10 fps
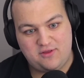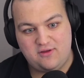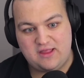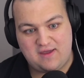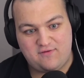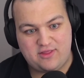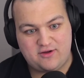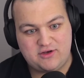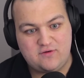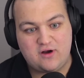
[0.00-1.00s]
both use
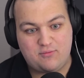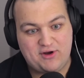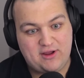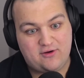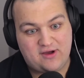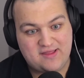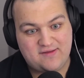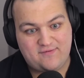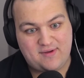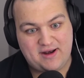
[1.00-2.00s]
FSR2 and are pretty
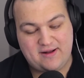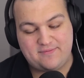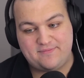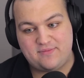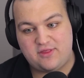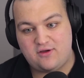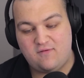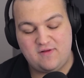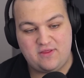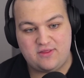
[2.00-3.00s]
aggressive about it. So
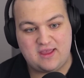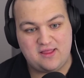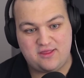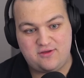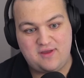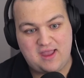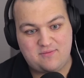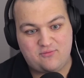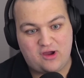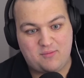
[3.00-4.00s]
hopefully those titles do
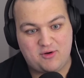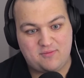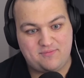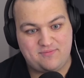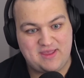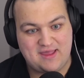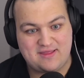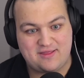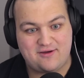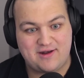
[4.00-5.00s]
get proper
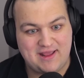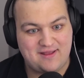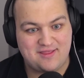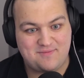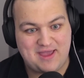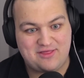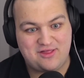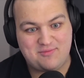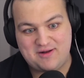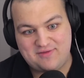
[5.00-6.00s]
PSSR enhanced
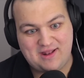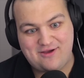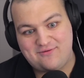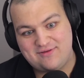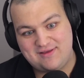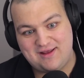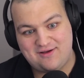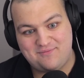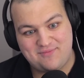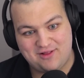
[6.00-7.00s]
patches, but if they don't, you
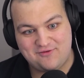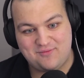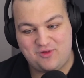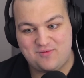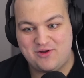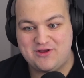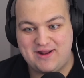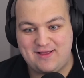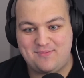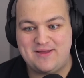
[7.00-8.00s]
know, Ultra Boost mode
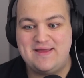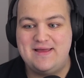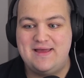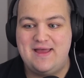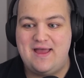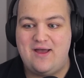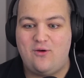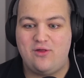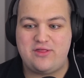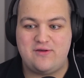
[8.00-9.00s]
could help.
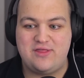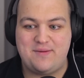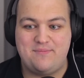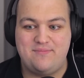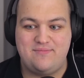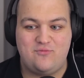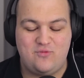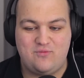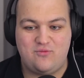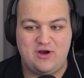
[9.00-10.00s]
Also,
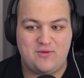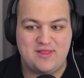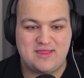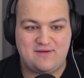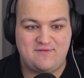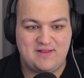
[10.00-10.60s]
some weird ones like